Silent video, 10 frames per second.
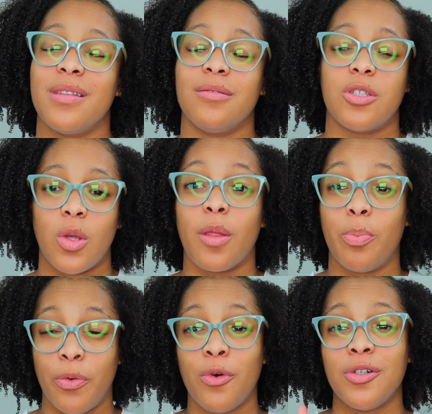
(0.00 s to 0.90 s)
So the
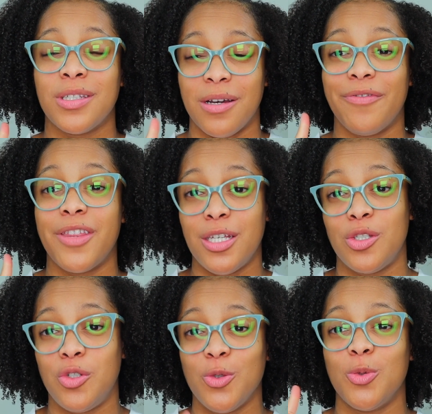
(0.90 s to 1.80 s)
pros of this
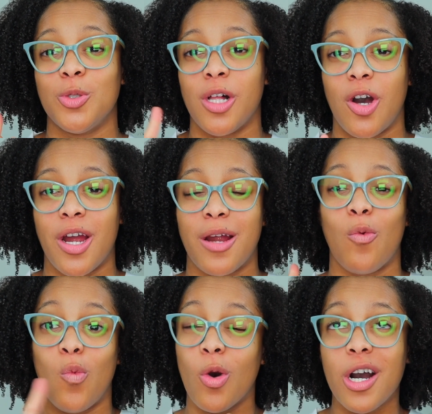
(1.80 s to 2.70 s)
tool are,
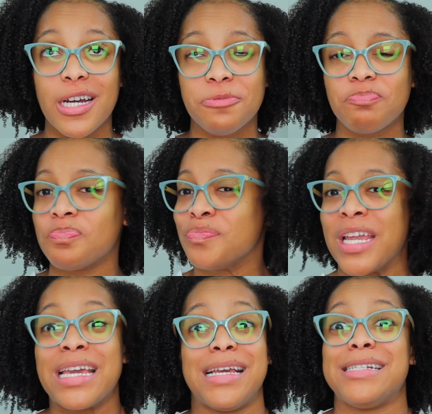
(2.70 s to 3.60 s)
one,
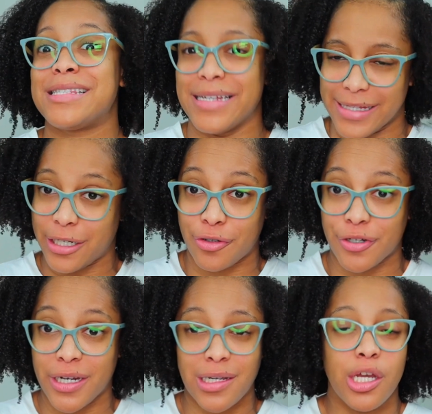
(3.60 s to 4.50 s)
it's
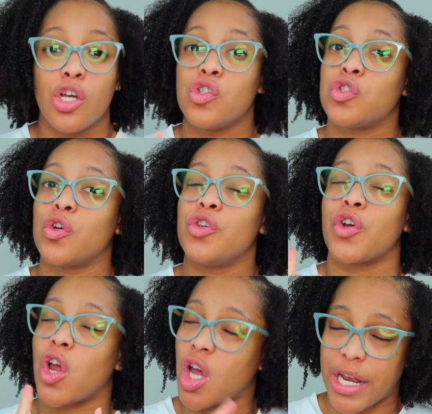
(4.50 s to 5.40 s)
electric, so
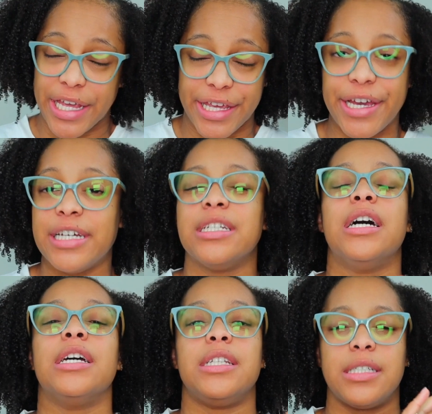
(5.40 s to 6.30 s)
you're gonna get
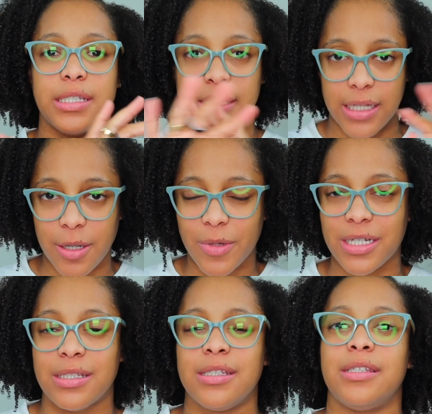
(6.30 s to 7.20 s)
the same
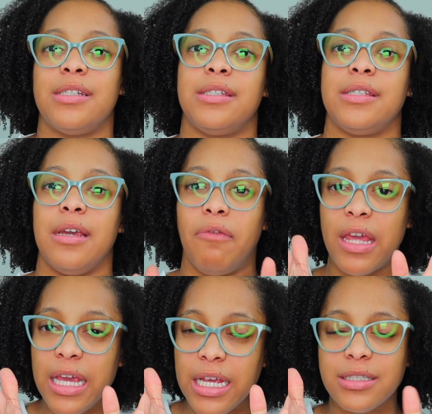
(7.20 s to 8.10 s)
consistency of
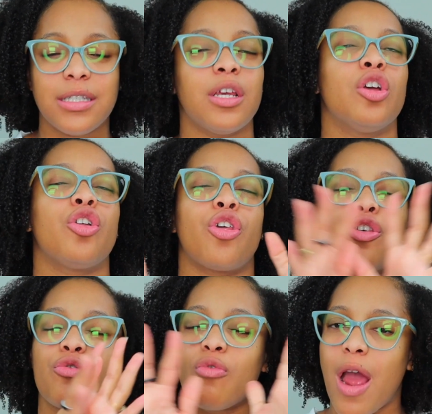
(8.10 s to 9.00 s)
heat
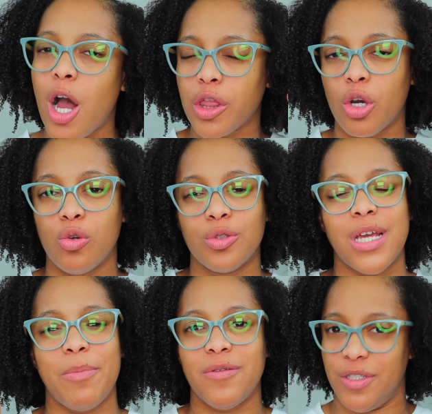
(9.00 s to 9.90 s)
throughout the whole
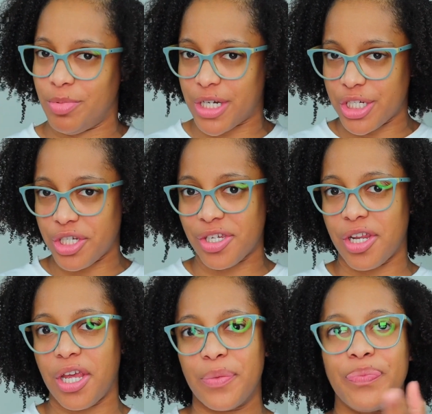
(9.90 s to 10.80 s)
time of deep
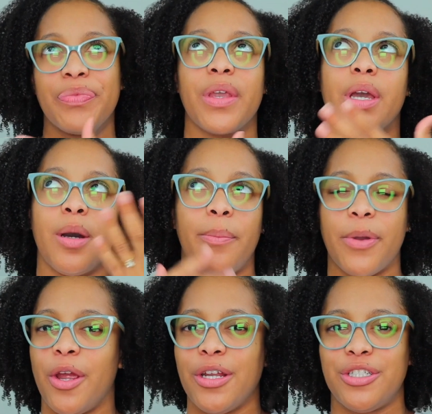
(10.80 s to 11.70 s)
conditioning
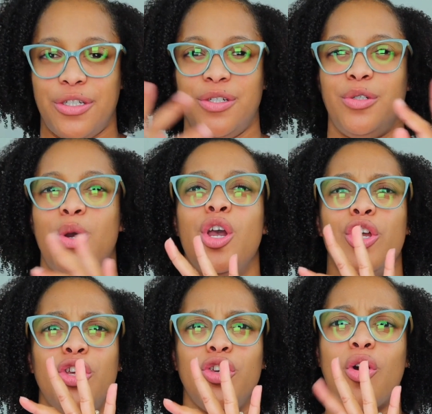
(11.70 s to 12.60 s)
compared to
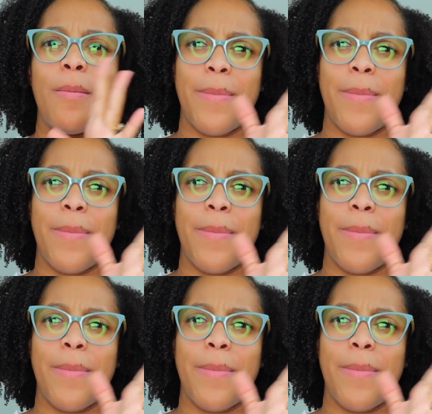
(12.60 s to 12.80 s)
your